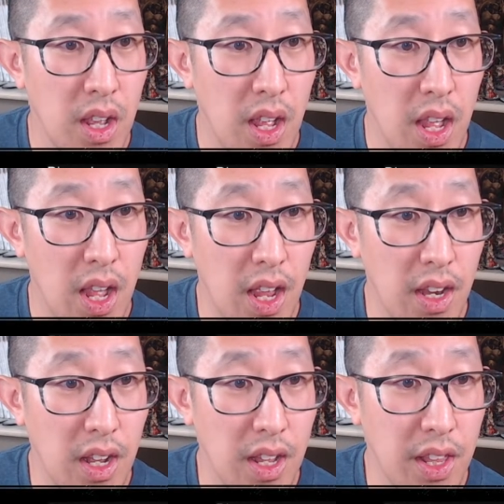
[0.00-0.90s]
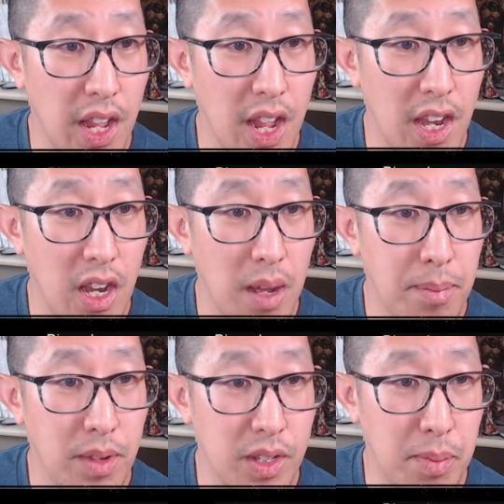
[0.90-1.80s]
And they end
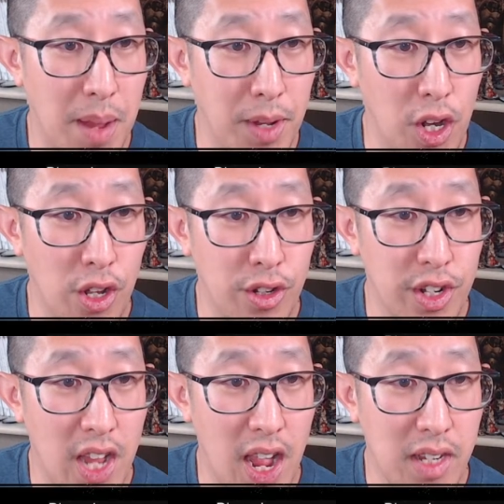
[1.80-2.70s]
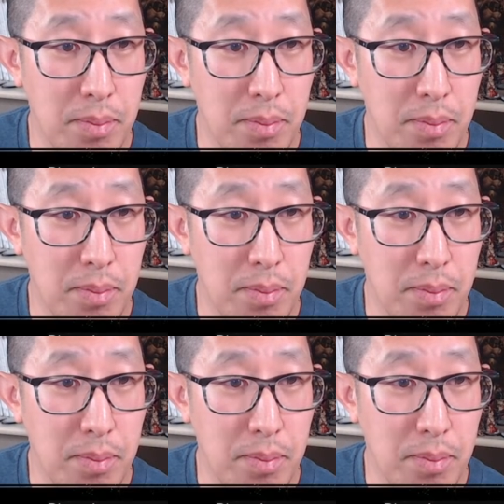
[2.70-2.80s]
up spamming all their attacks,